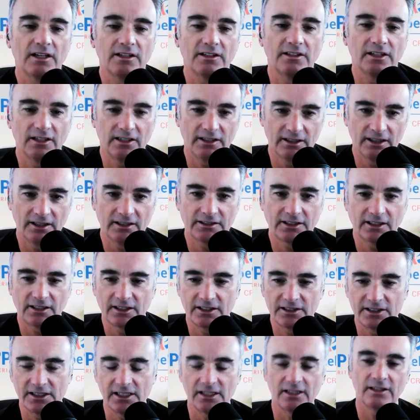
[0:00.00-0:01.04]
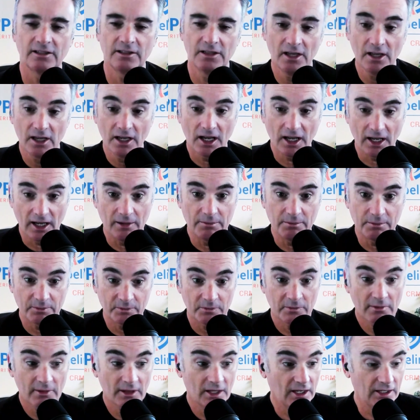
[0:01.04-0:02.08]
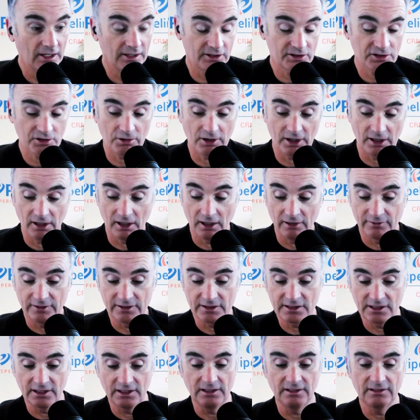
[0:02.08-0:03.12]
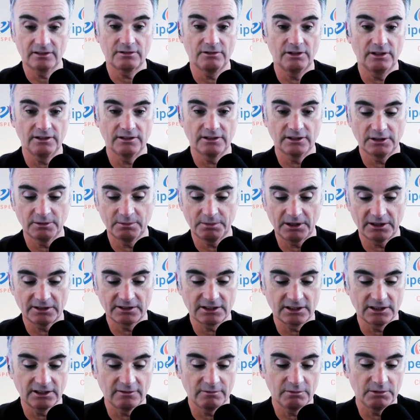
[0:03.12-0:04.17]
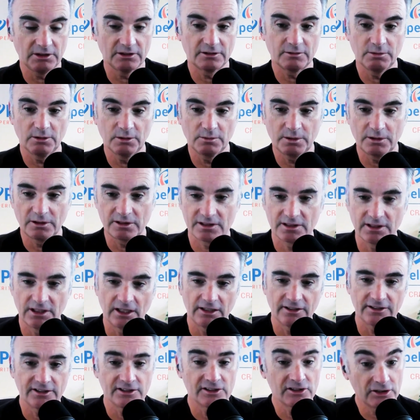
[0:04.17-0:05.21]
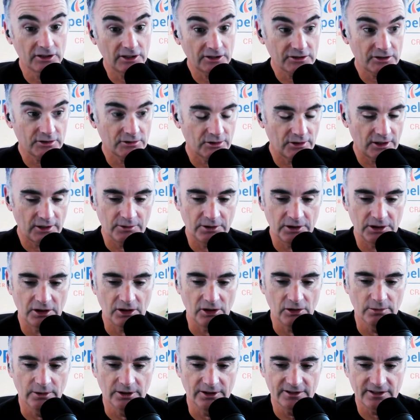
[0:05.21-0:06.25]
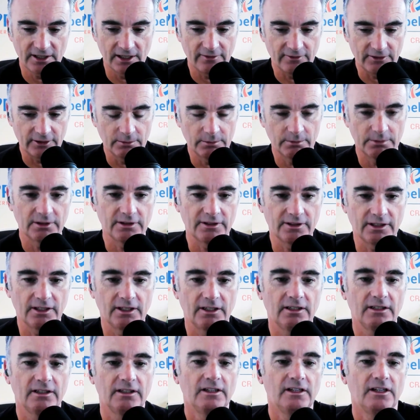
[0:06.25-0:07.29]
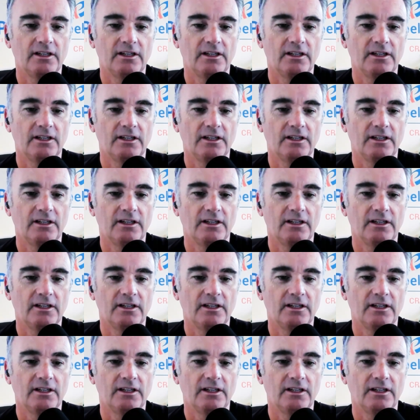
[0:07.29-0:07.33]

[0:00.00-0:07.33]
I, I like that idea, um, and it's great. Obviously, it's great that the bots can have multiple personalities. Not so great when humans have them, but uh,